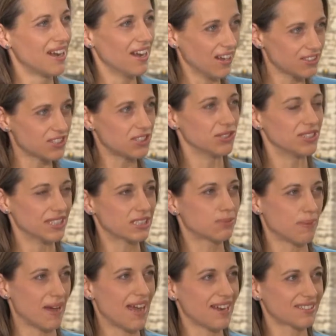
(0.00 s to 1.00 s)
As you'd
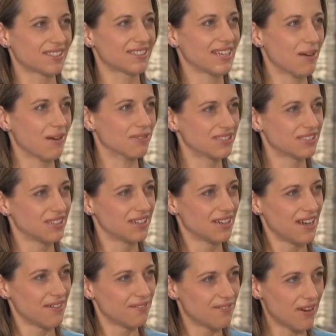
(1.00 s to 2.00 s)
expect, that was
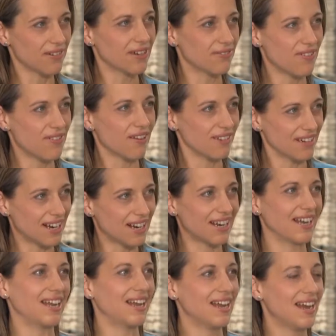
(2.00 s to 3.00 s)
very, very
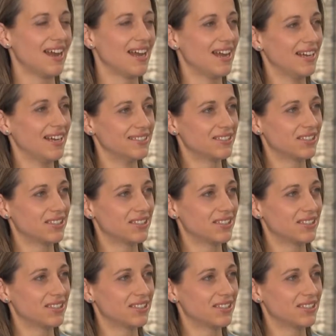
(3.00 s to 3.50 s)
clear. His